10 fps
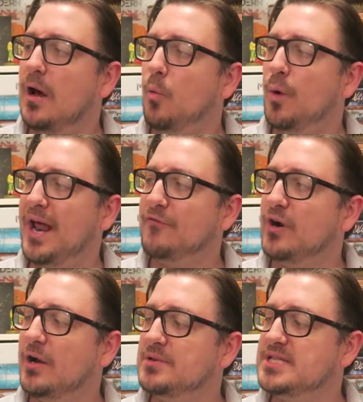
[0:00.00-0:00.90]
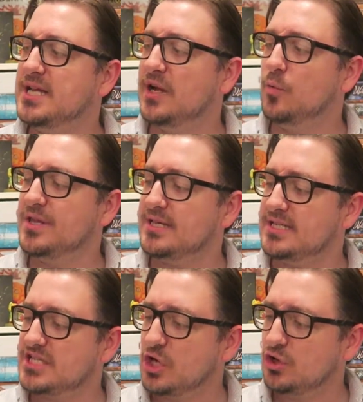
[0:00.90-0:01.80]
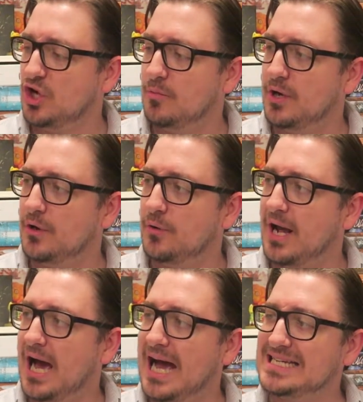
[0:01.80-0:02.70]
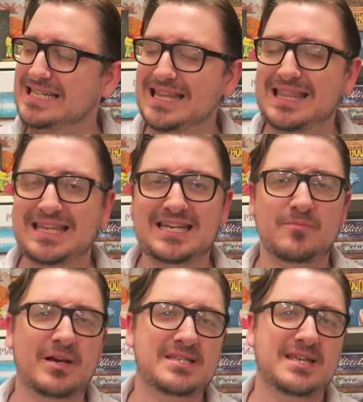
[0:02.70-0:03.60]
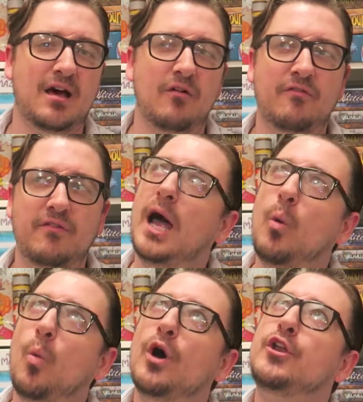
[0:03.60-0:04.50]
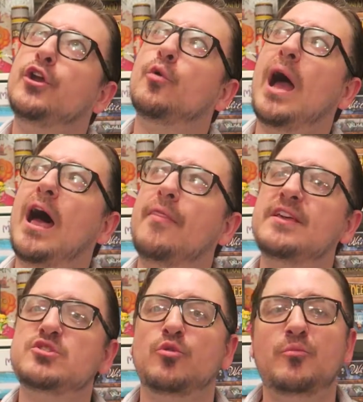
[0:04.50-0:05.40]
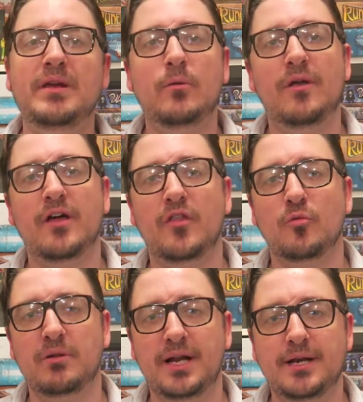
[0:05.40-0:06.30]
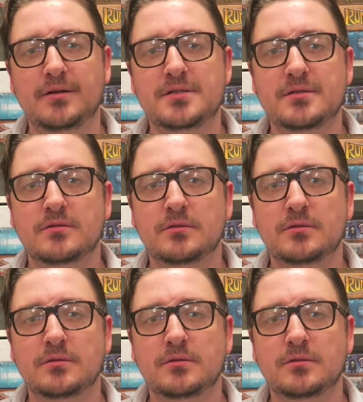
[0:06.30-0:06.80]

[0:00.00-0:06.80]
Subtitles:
Whenever I was done with it solo mode, I didn't think to myself, I wonder how this would be with other players.